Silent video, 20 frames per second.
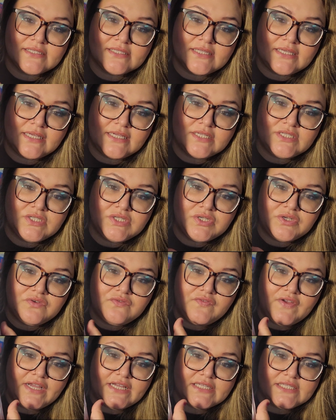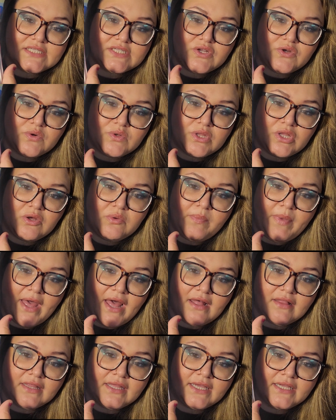the Too Faced Snow Globe
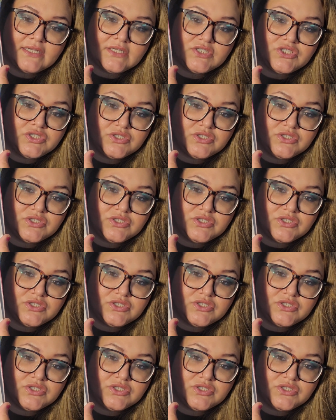palette,